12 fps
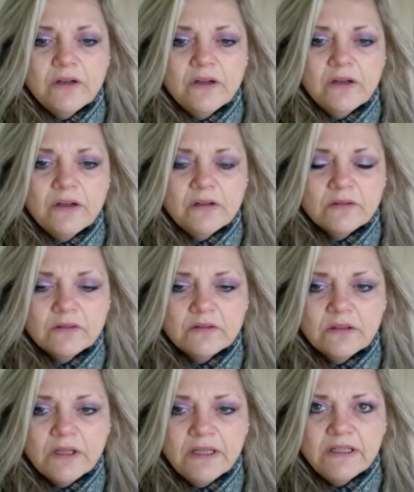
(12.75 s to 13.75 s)
You're
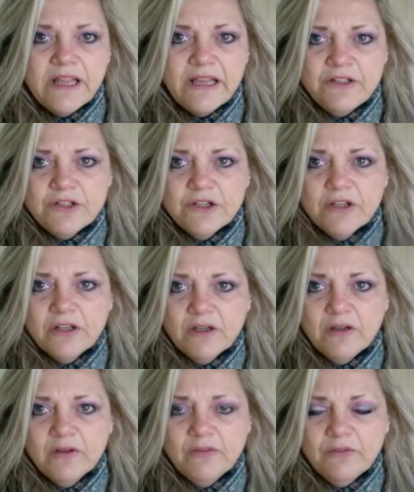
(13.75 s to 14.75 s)
in danger
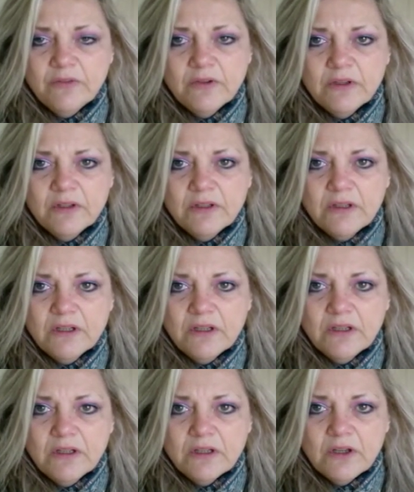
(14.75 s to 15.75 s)
of
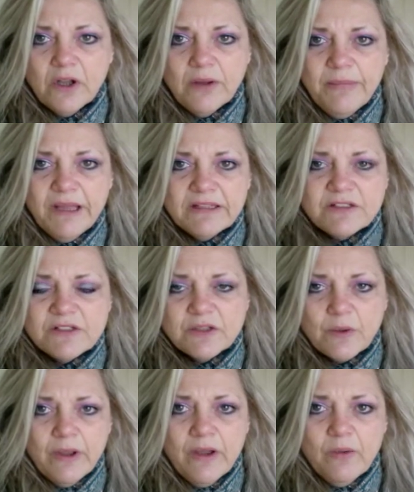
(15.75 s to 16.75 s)
going back to
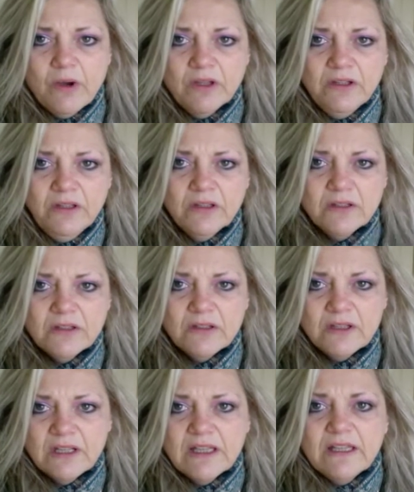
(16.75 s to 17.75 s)
square one,
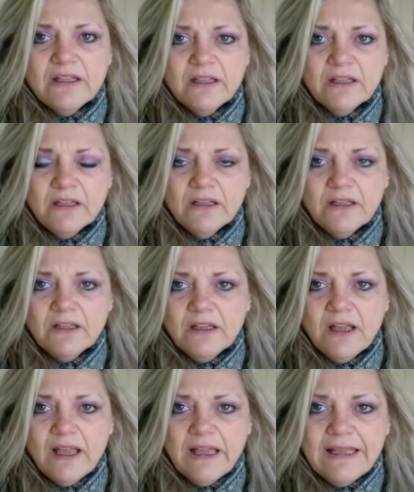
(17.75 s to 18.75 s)

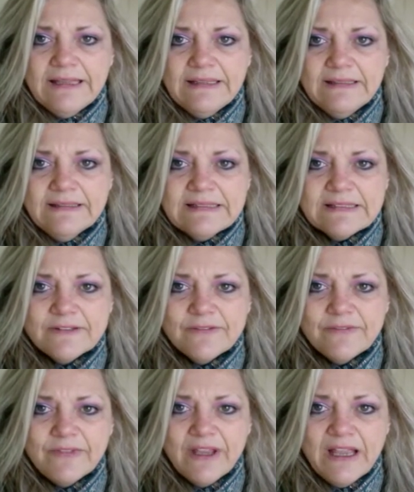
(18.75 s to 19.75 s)
and
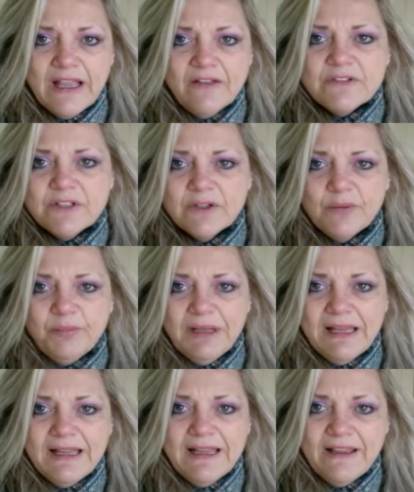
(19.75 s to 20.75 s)
you have to
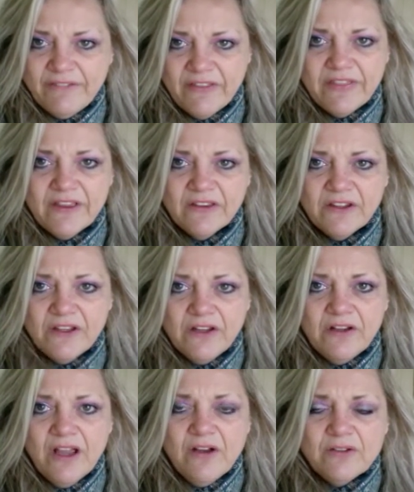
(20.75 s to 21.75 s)
apply everything that
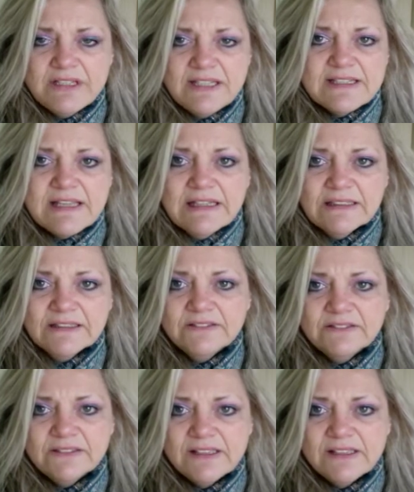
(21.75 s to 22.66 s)
you know to yourself,